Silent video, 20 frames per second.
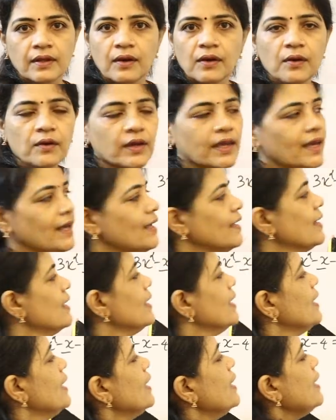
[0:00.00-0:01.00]
Okay,
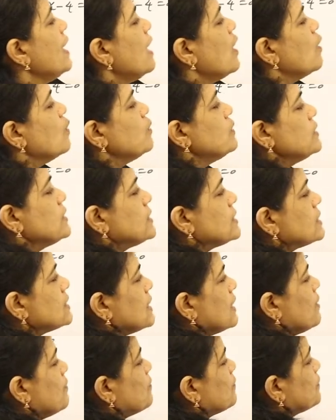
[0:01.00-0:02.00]
now
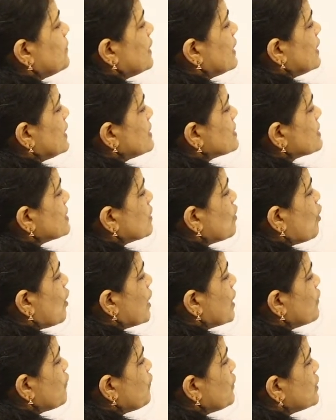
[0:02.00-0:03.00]
sum, that is the
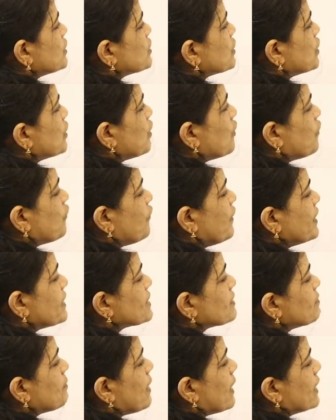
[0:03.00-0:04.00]
coefficient of
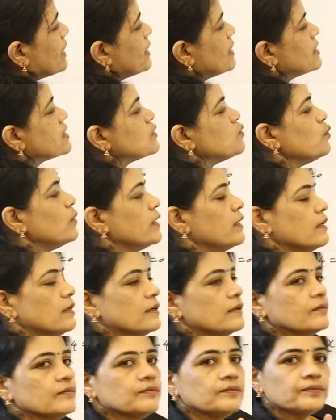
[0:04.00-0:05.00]
x minus 1.
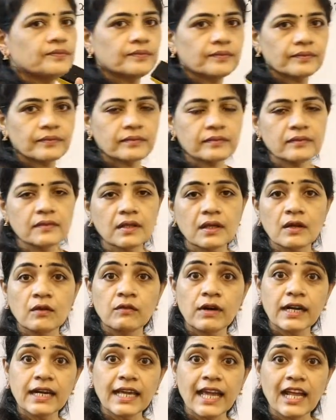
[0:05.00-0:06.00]

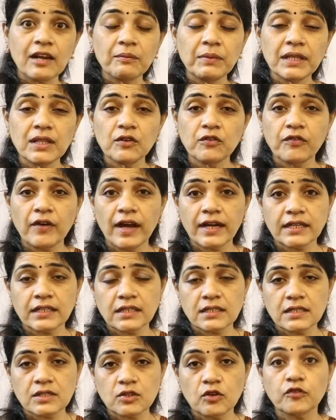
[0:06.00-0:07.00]
What can be the
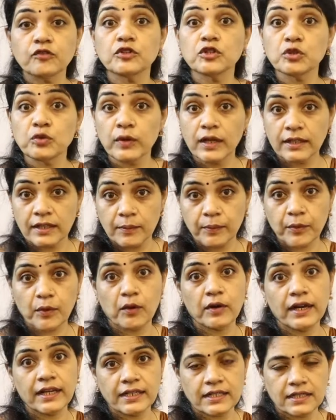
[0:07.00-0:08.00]
factors of 12? The
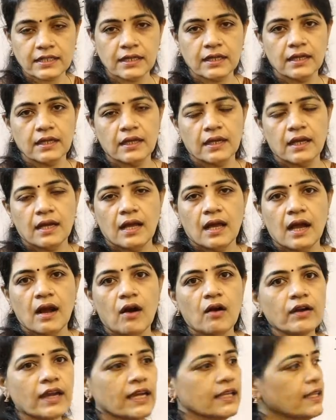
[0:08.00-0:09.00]
product.
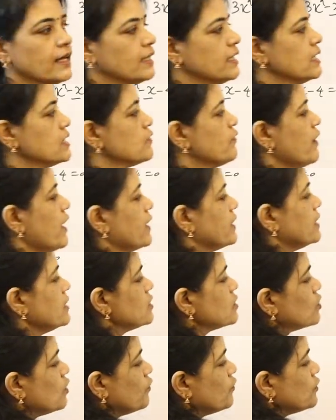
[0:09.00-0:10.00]
Okay, that is
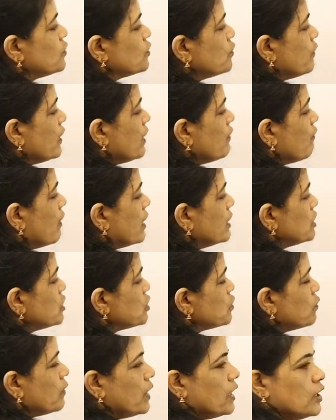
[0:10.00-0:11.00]
factors of 12, 1,
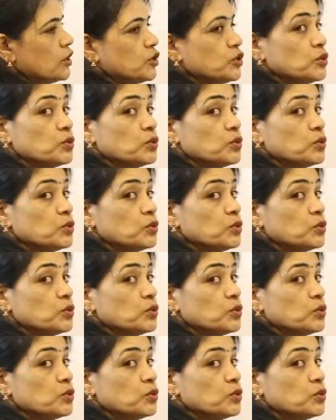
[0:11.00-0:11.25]
12,